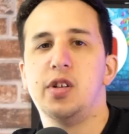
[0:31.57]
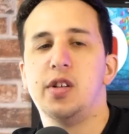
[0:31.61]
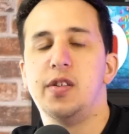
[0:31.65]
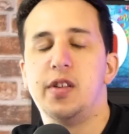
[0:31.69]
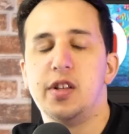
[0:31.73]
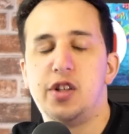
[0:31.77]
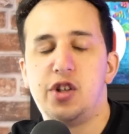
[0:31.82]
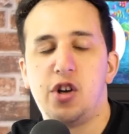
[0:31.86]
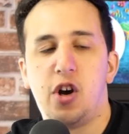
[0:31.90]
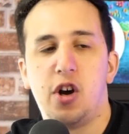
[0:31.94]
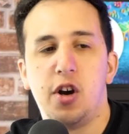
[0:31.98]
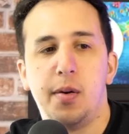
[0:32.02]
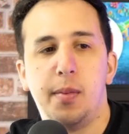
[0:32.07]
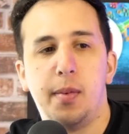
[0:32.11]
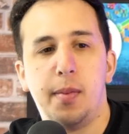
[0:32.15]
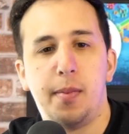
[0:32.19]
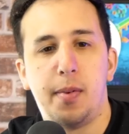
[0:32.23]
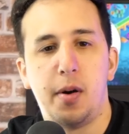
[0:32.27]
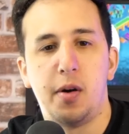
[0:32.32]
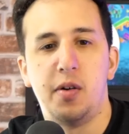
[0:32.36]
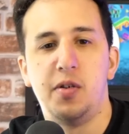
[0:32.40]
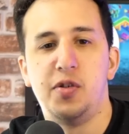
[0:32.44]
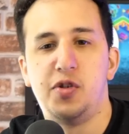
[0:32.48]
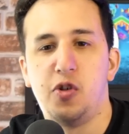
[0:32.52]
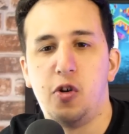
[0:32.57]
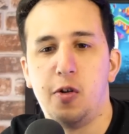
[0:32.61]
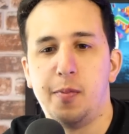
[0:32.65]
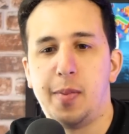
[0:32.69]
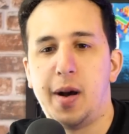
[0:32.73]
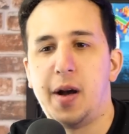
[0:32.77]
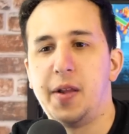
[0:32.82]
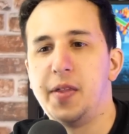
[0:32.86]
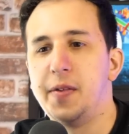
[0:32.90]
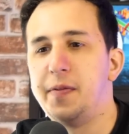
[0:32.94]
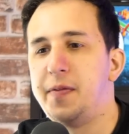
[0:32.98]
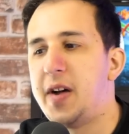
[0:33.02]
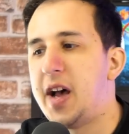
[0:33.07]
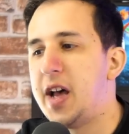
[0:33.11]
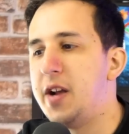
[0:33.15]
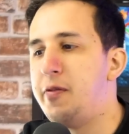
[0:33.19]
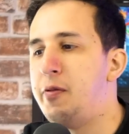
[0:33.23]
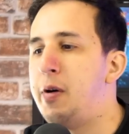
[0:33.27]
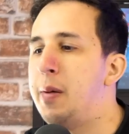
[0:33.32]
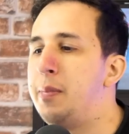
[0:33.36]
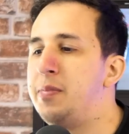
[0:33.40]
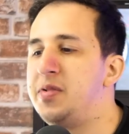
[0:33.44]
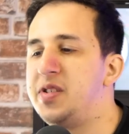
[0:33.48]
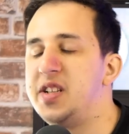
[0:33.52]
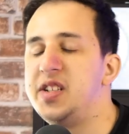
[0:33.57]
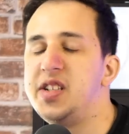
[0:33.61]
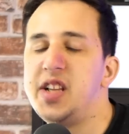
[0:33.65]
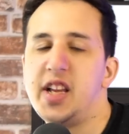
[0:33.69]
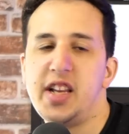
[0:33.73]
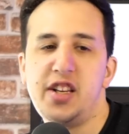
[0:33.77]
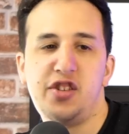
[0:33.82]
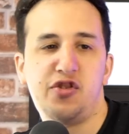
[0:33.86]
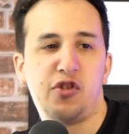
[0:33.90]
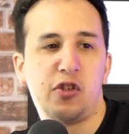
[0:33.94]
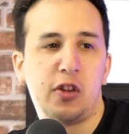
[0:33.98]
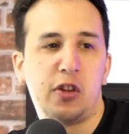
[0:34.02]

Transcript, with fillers: the Tottenham proposal about the fan representation on the